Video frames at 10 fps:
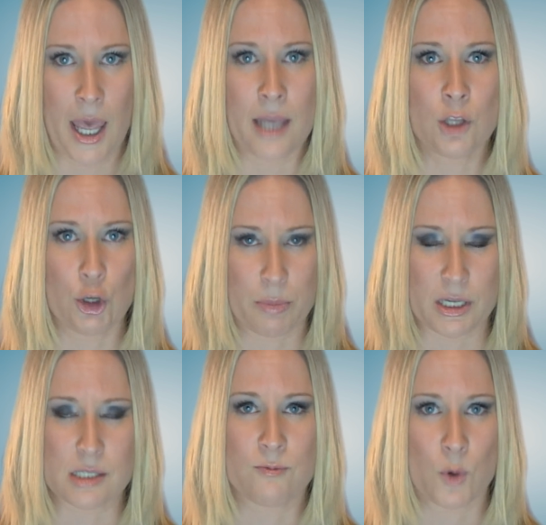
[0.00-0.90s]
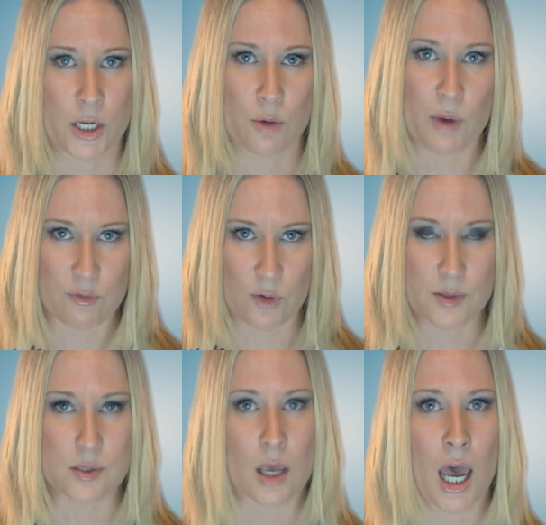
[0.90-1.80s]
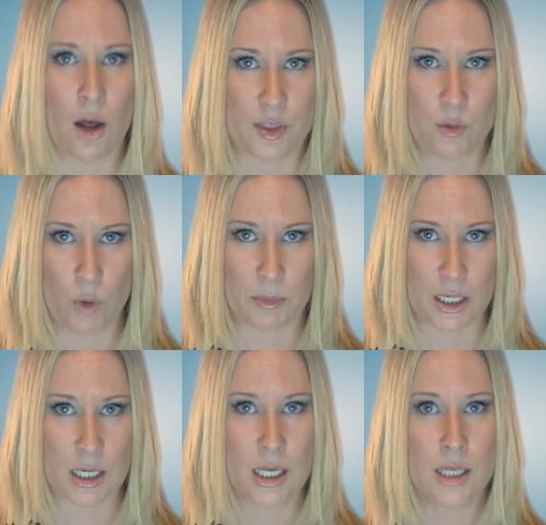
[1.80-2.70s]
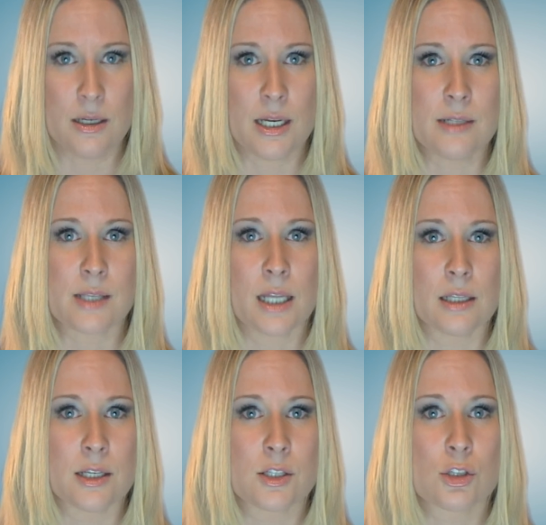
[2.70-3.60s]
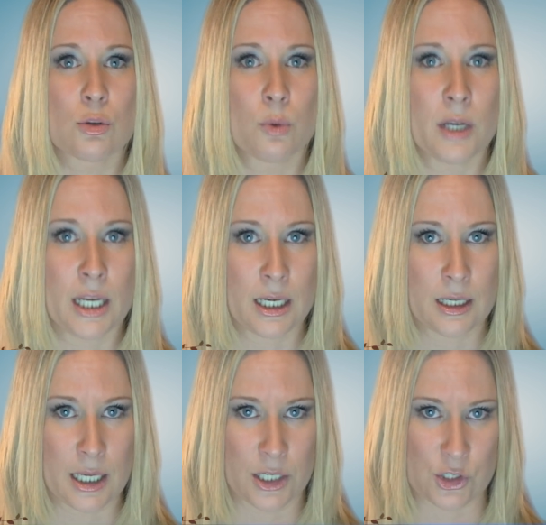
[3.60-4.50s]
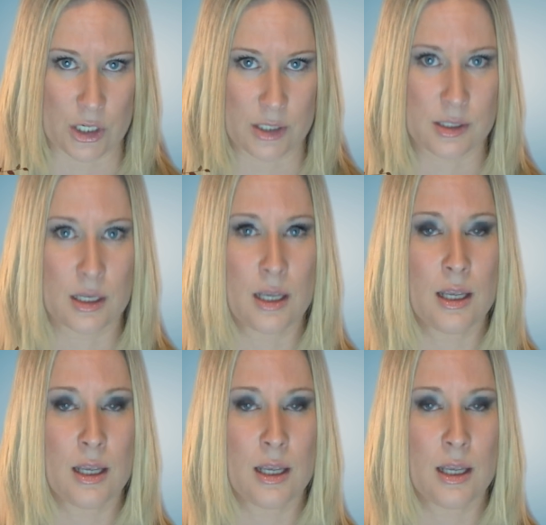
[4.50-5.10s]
And gloopies, for your reference, a healthy woman needs at least 3 inches